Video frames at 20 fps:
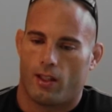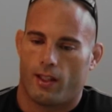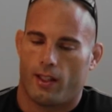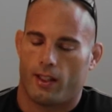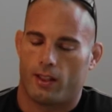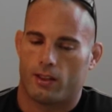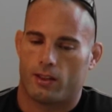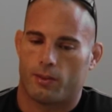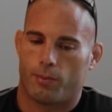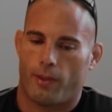
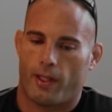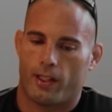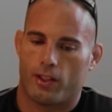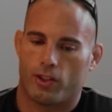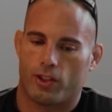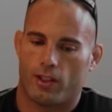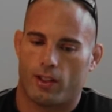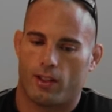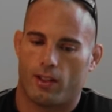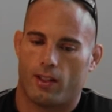
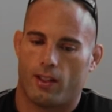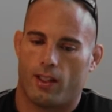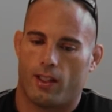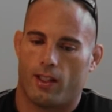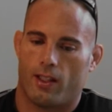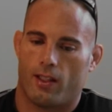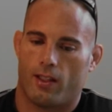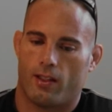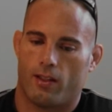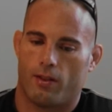expansion
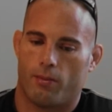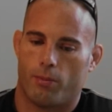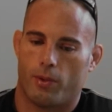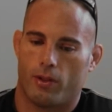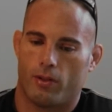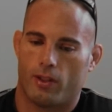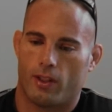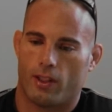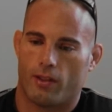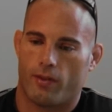and building